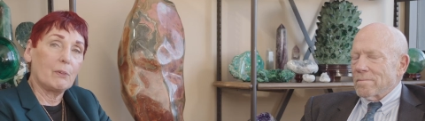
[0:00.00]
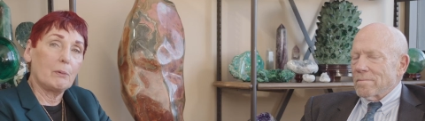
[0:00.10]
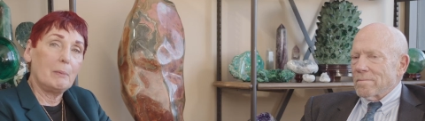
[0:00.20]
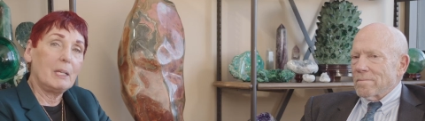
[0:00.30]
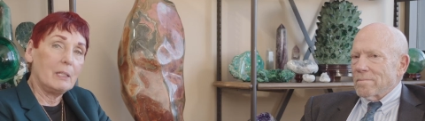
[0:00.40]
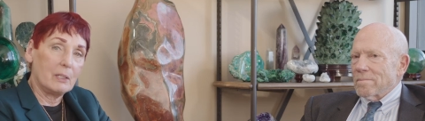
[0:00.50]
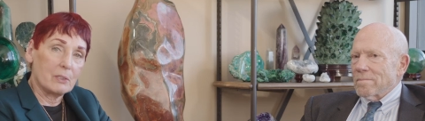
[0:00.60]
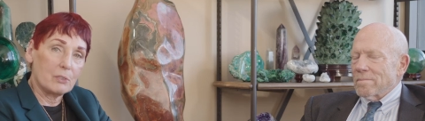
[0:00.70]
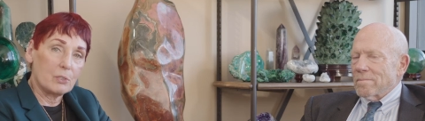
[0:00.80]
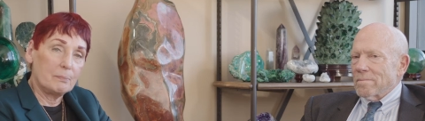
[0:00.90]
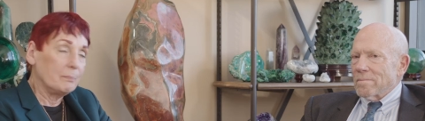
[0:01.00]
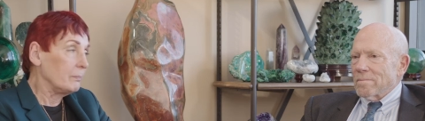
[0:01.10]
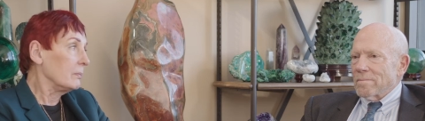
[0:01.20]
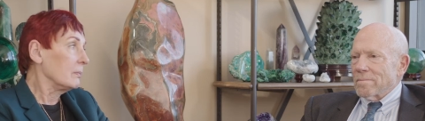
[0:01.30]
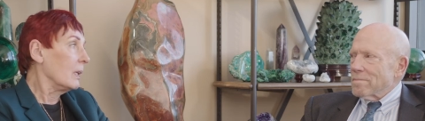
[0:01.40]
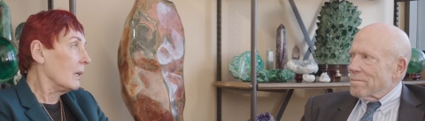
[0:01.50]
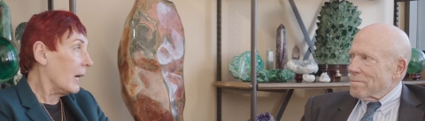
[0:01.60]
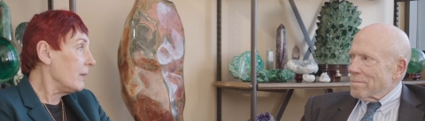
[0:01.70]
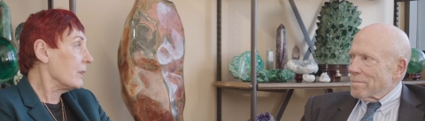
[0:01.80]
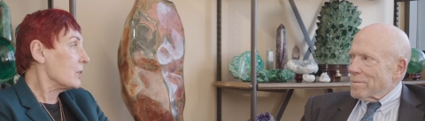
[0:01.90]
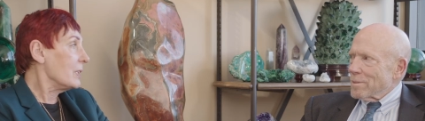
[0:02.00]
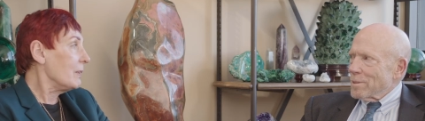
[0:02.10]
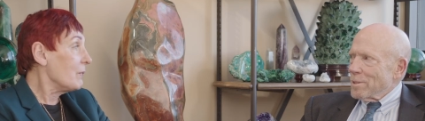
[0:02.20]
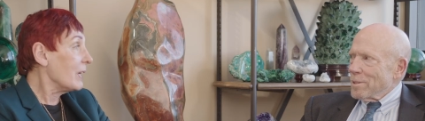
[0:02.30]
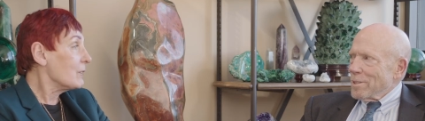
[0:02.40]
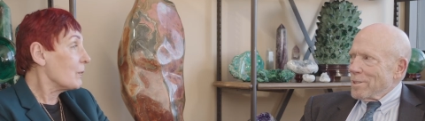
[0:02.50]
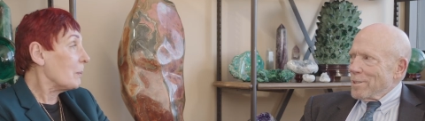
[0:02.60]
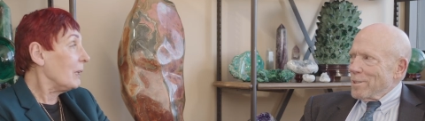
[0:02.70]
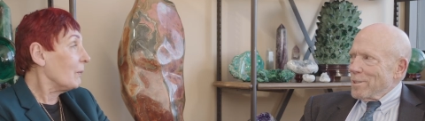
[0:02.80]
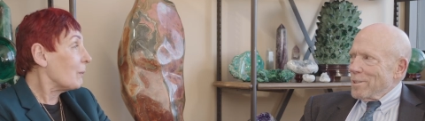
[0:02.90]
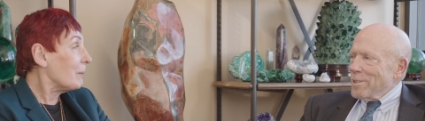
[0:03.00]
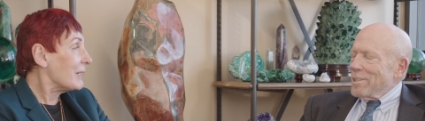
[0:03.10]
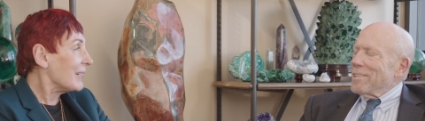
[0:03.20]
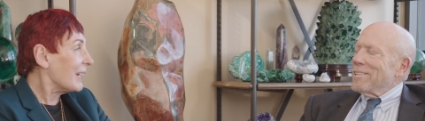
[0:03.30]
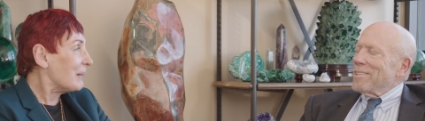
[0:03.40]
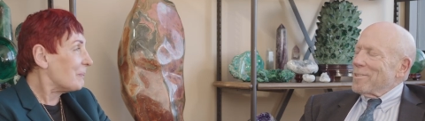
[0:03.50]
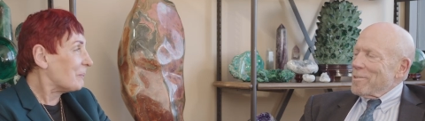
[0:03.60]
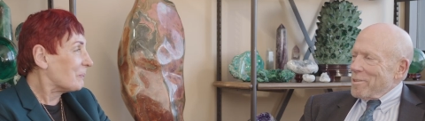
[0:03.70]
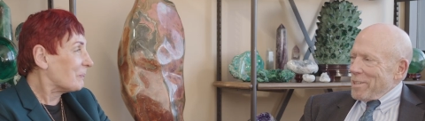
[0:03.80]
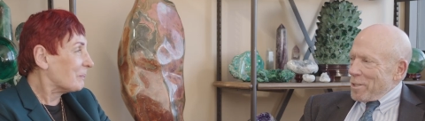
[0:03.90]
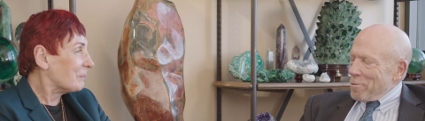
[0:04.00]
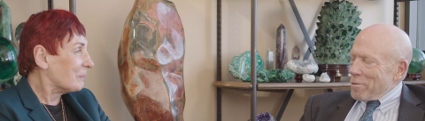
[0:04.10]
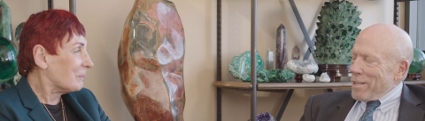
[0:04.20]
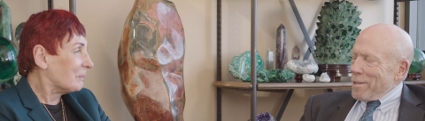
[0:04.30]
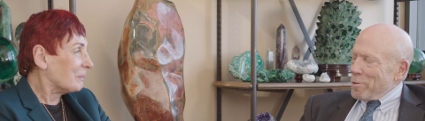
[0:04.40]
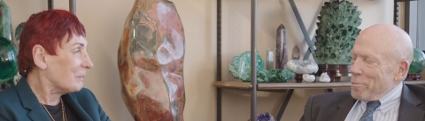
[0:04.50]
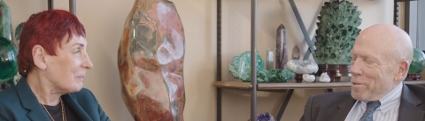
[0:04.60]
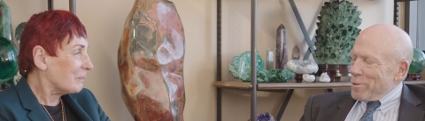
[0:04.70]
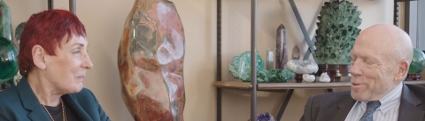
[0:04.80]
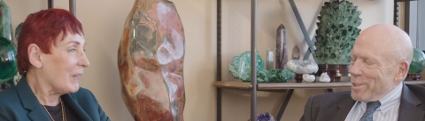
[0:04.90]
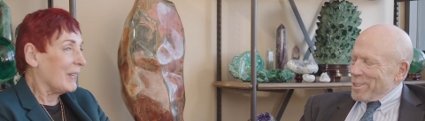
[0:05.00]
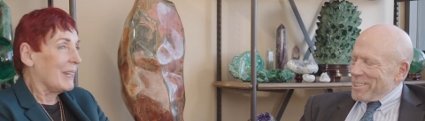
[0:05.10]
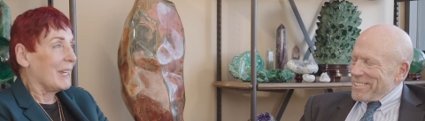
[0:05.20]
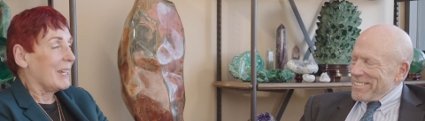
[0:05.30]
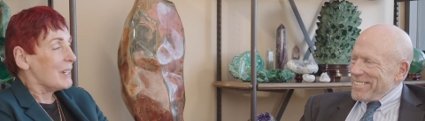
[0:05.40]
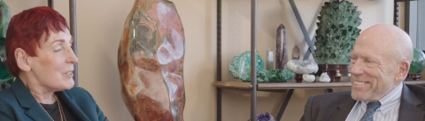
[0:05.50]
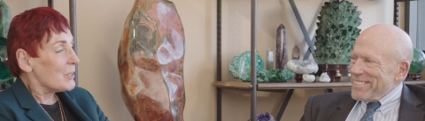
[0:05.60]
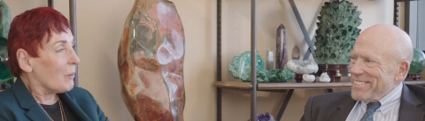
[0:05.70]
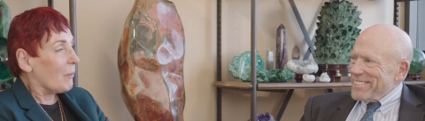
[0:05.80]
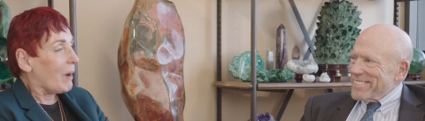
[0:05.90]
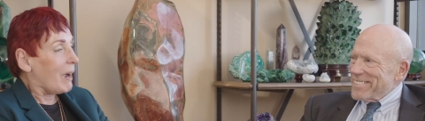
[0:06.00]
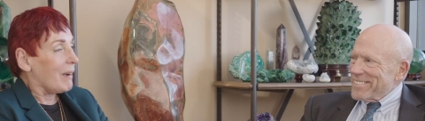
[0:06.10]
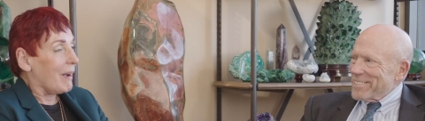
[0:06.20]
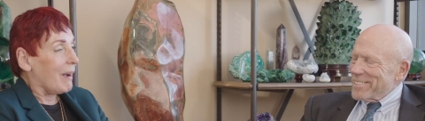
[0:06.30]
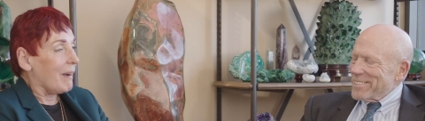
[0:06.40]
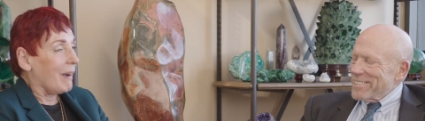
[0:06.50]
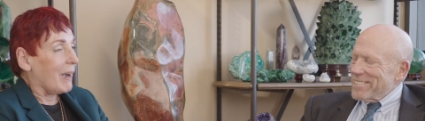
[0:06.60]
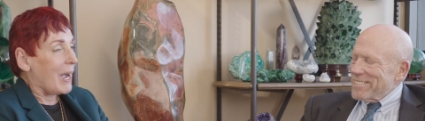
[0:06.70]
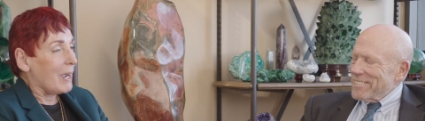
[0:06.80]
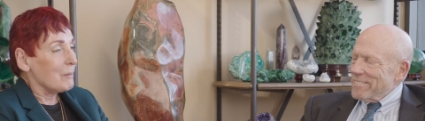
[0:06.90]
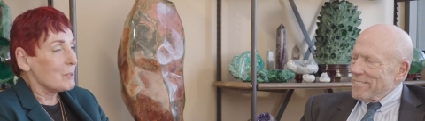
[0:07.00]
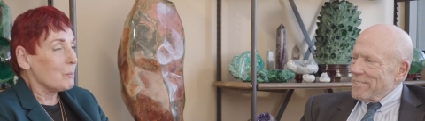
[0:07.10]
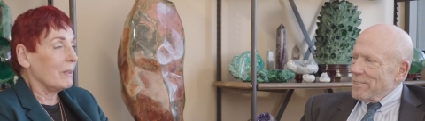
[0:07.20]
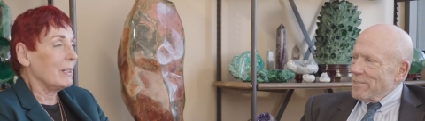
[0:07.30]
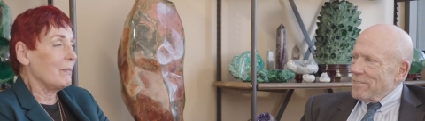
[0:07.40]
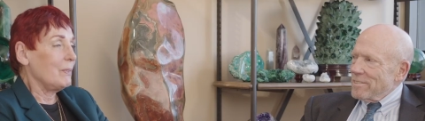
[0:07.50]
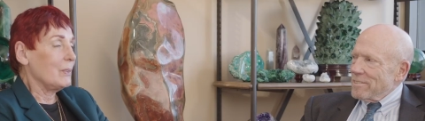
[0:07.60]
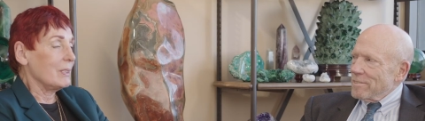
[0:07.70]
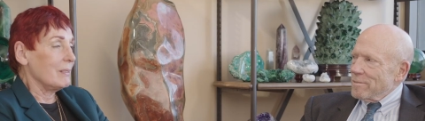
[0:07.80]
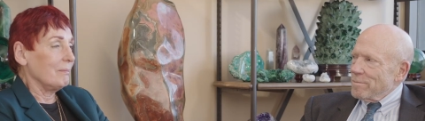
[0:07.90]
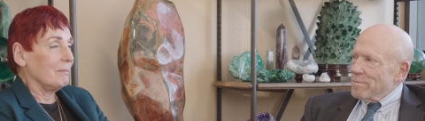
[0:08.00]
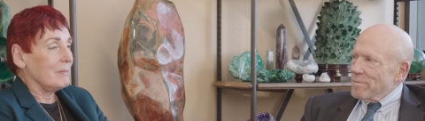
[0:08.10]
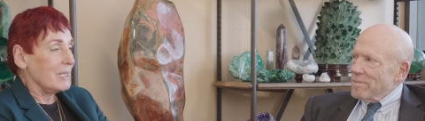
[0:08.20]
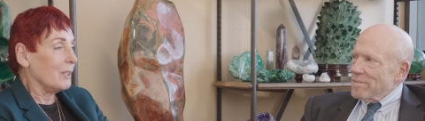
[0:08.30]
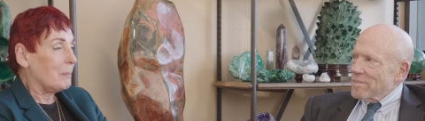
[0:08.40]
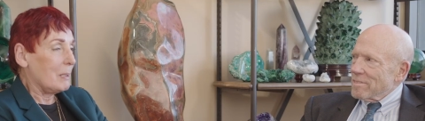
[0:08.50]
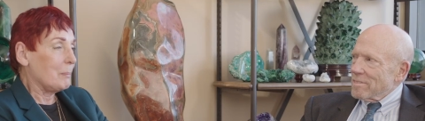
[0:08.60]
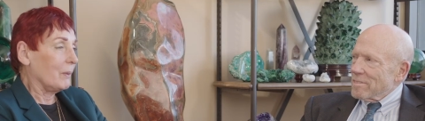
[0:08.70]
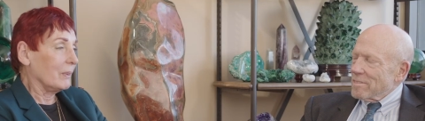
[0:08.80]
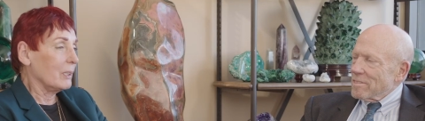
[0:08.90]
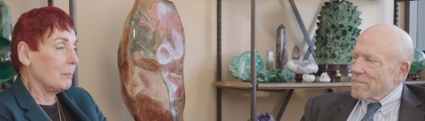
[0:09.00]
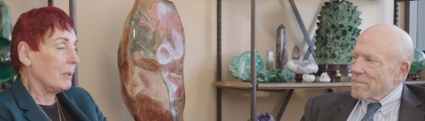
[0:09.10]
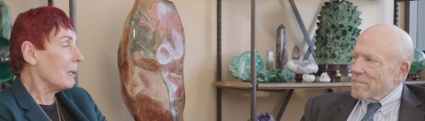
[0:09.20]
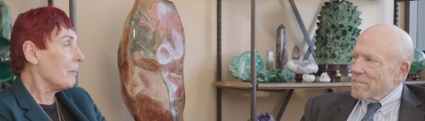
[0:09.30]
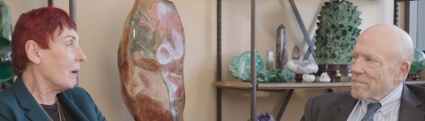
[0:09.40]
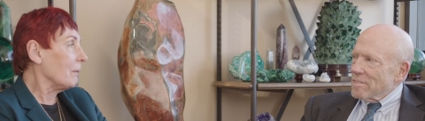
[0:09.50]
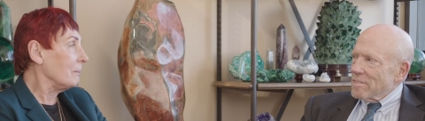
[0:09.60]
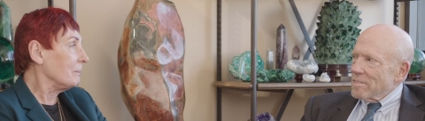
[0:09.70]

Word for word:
Speaker 1: for many years. Hi there, Steve. Thanks for being with me today.
Speaker 2: Thank you for having me, Virginia.
Speaker 1: So, I was wondering if you could tell people a little bit about